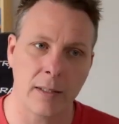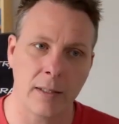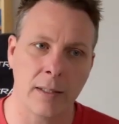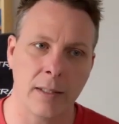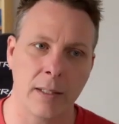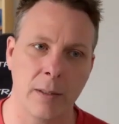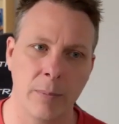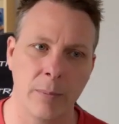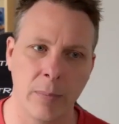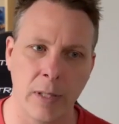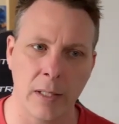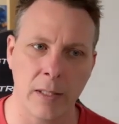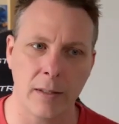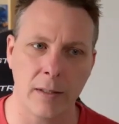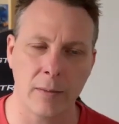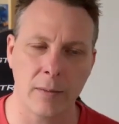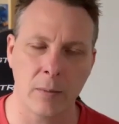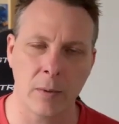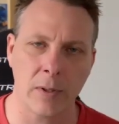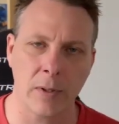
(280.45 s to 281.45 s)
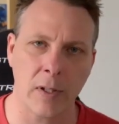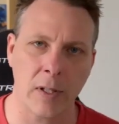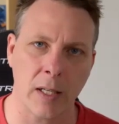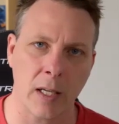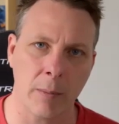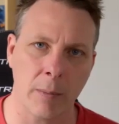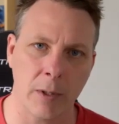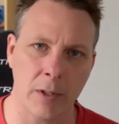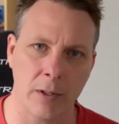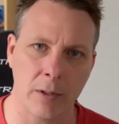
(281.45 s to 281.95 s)
but we're
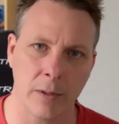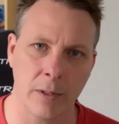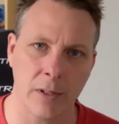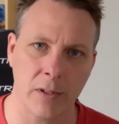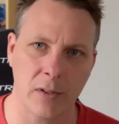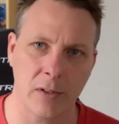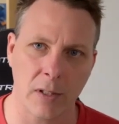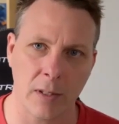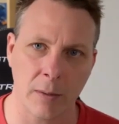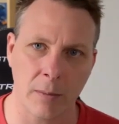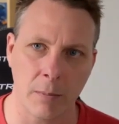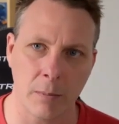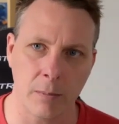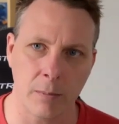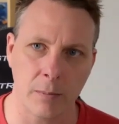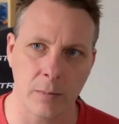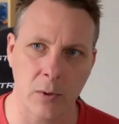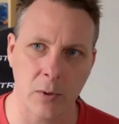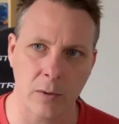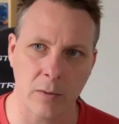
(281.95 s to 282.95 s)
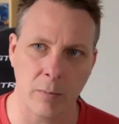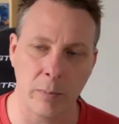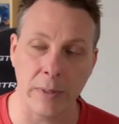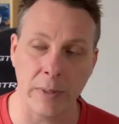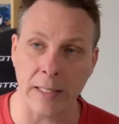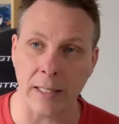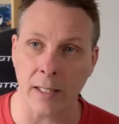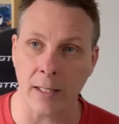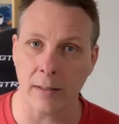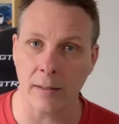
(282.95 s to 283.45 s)
thinking about doing some sort of
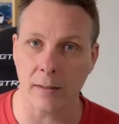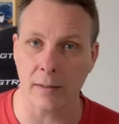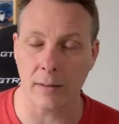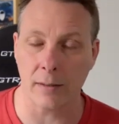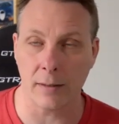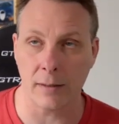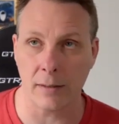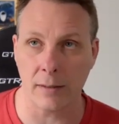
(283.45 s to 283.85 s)
bling